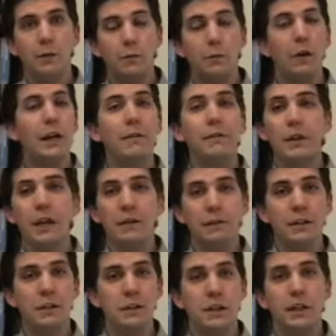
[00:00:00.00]
Whatever that
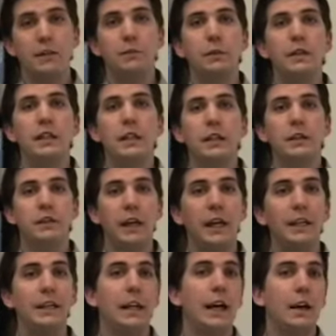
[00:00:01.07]
vision is, we need to say
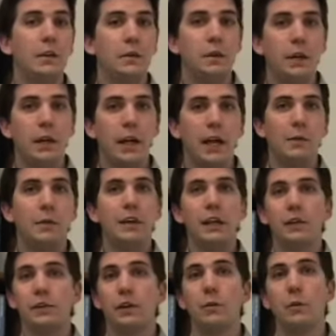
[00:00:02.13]
it now, and we need
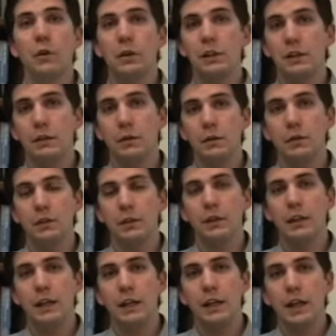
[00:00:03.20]
to start working towards
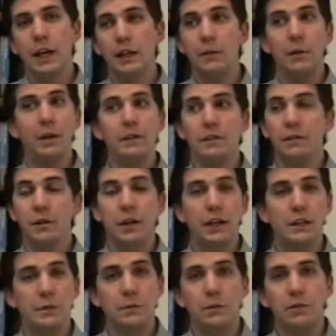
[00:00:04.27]
it, and the rest of our
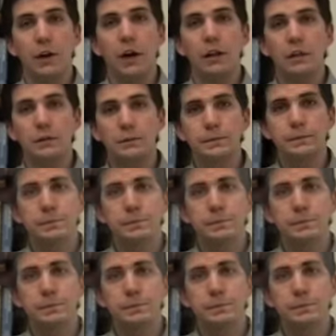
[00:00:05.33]
nation will follow.